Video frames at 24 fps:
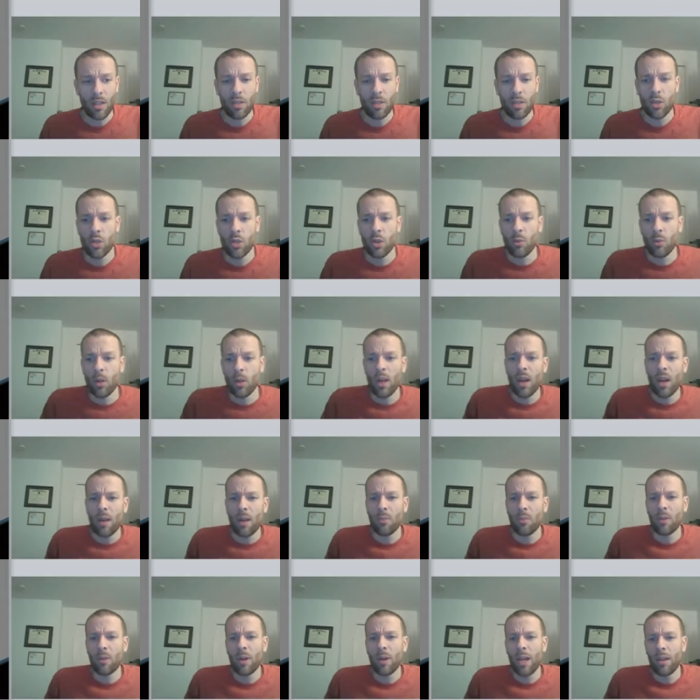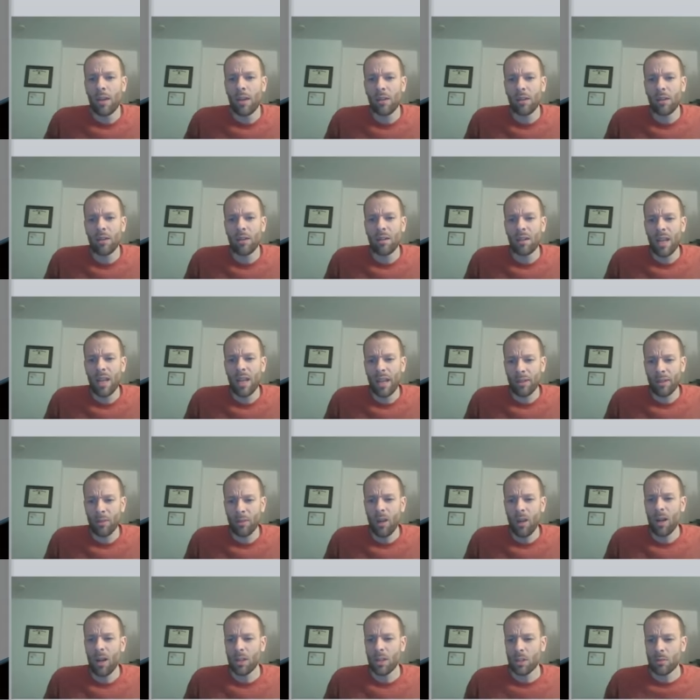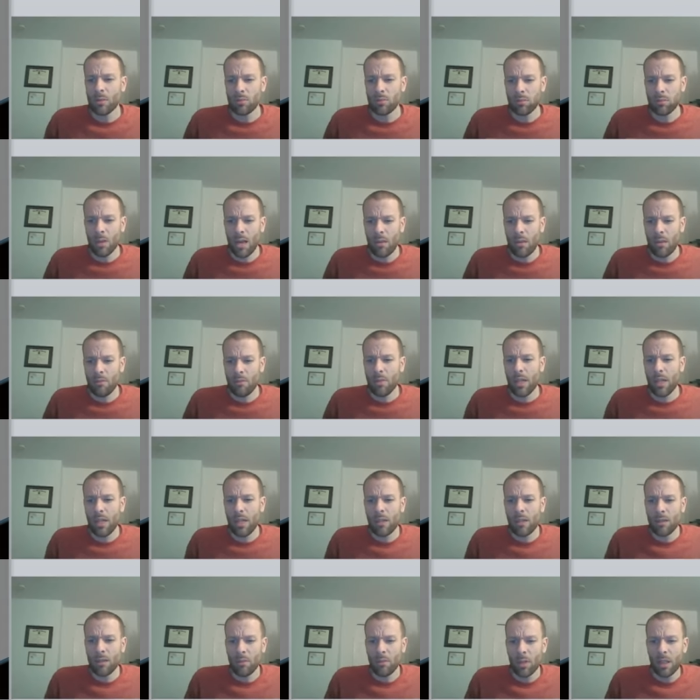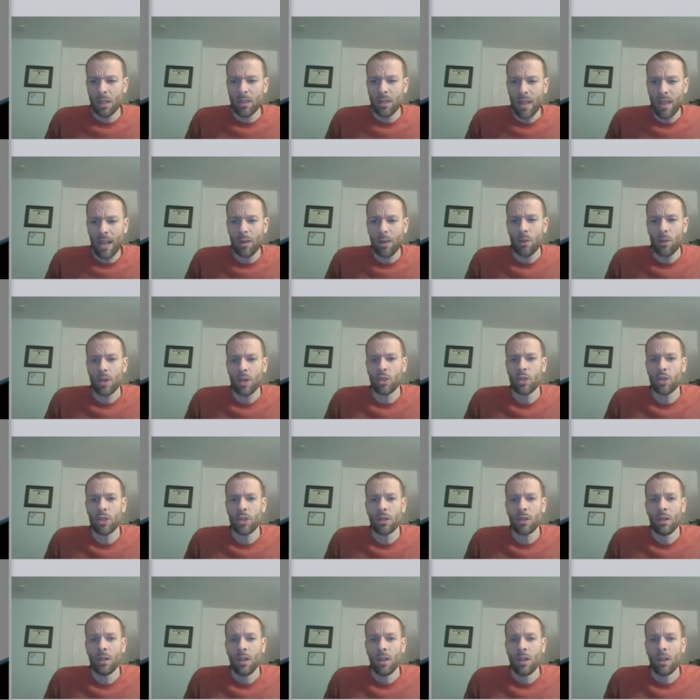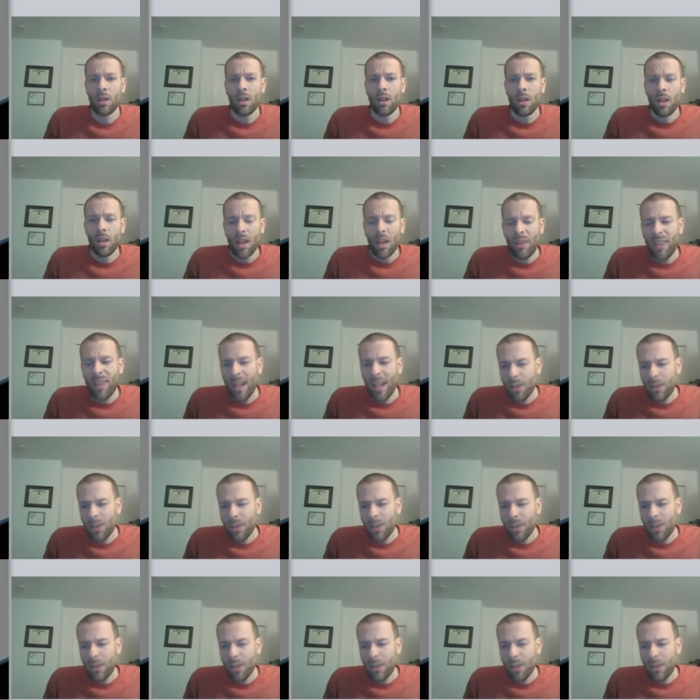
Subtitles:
is, should we operate at a loss, right? We need to look at that question. And the